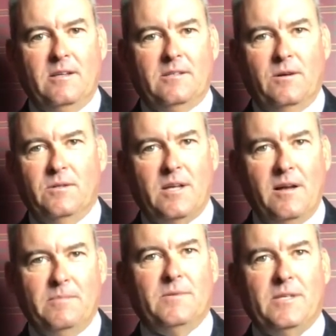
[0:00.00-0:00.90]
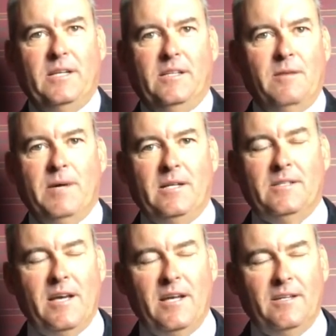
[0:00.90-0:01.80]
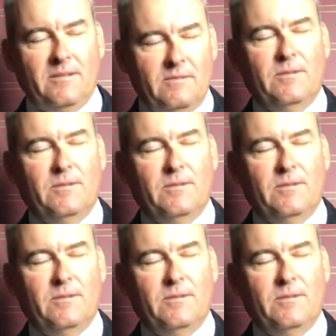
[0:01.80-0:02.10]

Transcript: So as I'm sitting there meditating